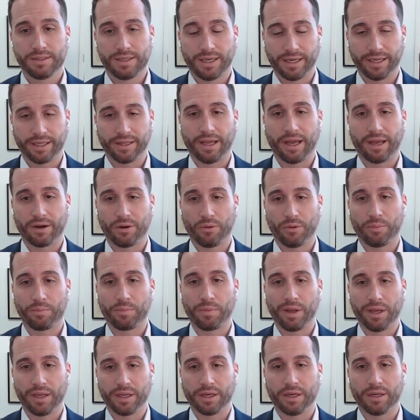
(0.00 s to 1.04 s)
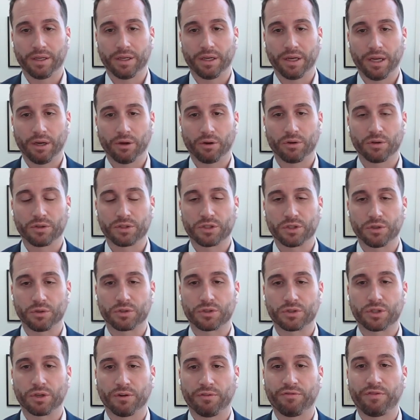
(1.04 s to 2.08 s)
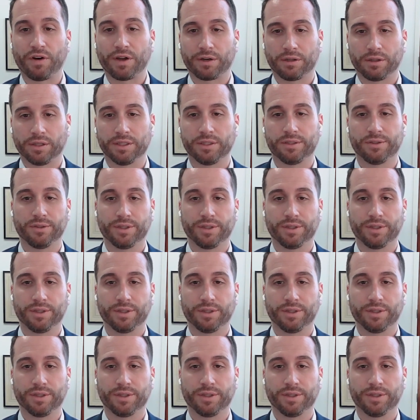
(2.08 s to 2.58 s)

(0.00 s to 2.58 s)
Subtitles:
Setting that up to funnel